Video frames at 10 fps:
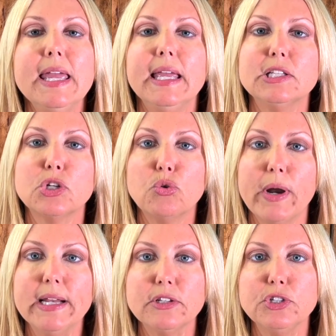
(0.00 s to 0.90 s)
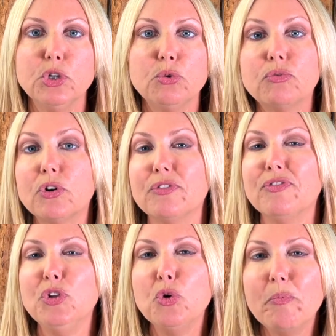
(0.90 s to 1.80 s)
It's great to do for a
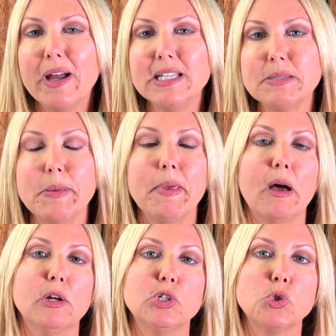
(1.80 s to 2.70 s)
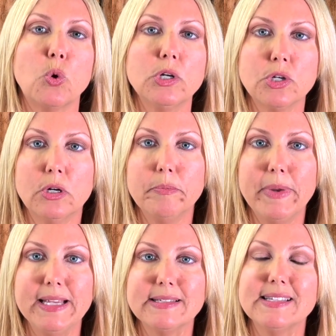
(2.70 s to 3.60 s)
few months, maybe on a short-term
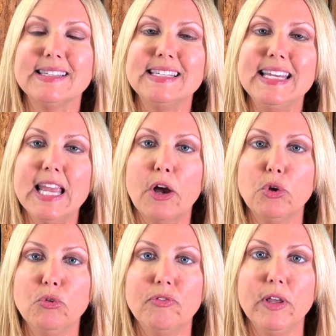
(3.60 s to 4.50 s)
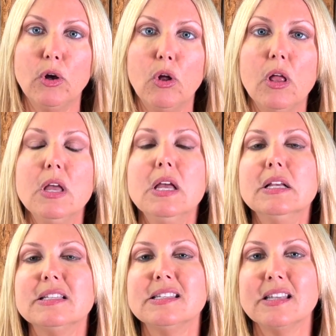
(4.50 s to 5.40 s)
basis, see how you feel.
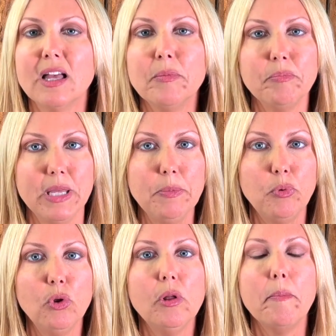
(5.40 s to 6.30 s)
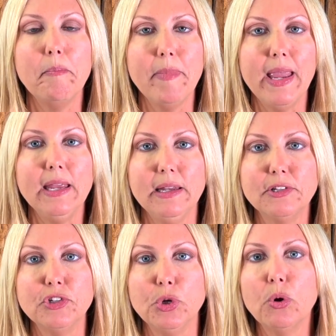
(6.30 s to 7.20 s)
Some people may need
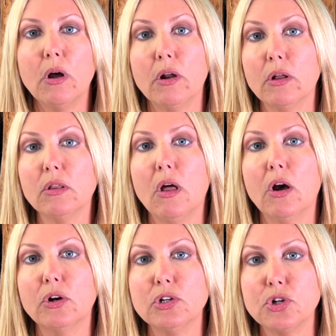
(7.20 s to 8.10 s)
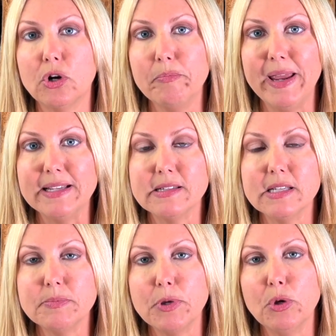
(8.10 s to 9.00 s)
to do it on a longer-term
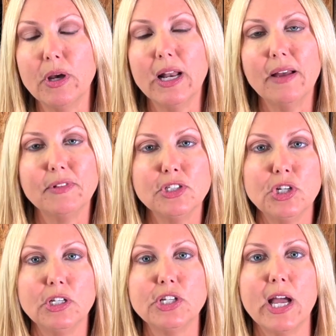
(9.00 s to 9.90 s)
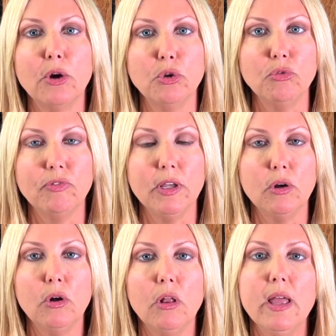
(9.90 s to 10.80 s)
basis, but you kind of have to judge how you
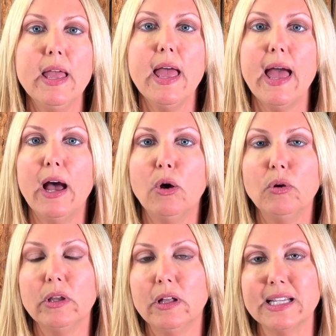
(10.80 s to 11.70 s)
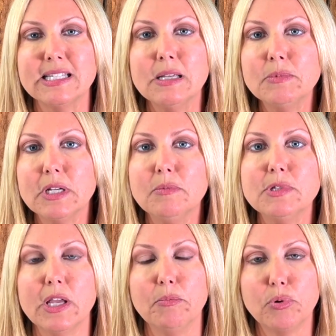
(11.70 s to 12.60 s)
feel, how like
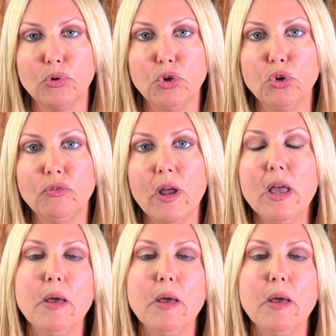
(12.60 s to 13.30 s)
symptoms improve.